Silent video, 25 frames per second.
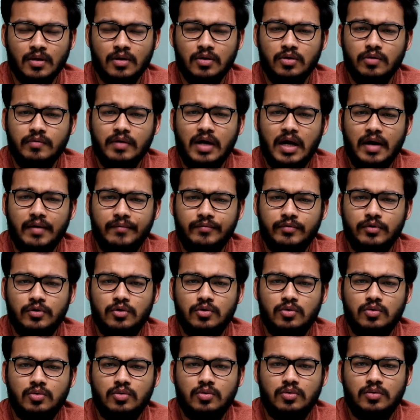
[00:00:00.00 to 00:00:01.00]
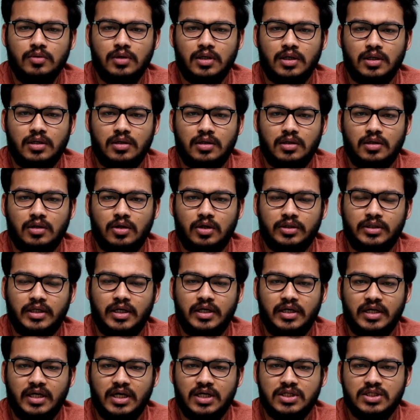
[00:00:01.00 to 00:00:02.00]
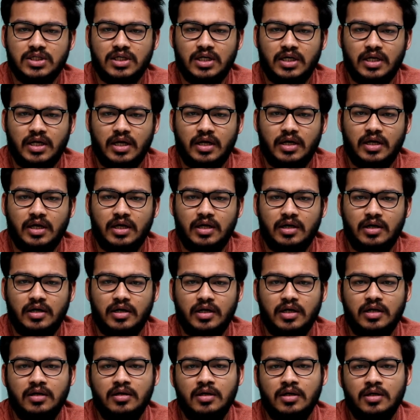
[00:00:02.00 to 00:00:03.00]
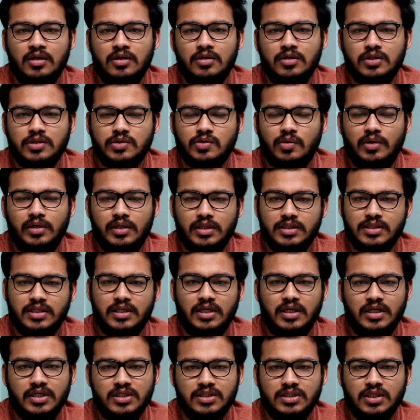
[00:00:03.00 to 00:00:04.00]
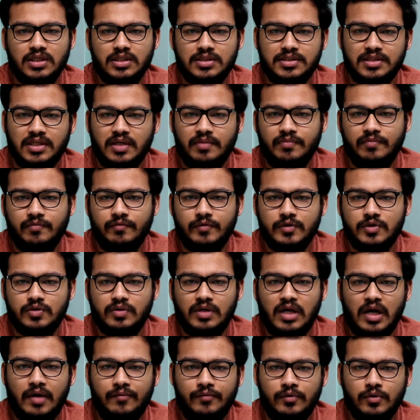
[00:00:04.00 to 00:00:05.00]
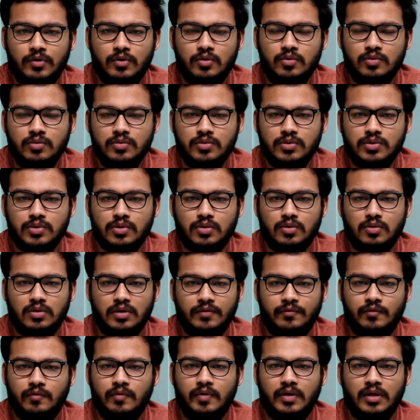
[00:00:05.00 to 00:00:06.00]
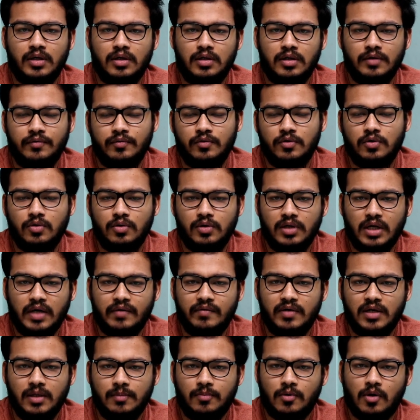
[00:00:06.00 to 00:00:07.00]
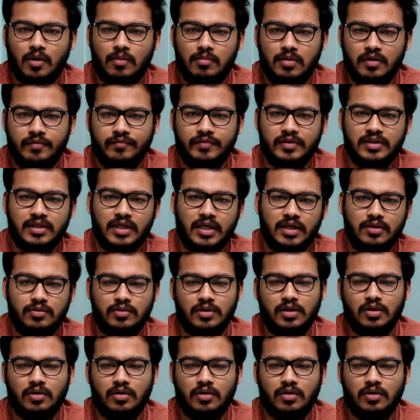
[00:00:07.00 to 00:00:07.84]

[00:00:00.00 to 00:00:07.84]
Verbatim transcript: you will have to do authentication and again, so it is an additional step which you will have to do. So if you don't have any problem with that, you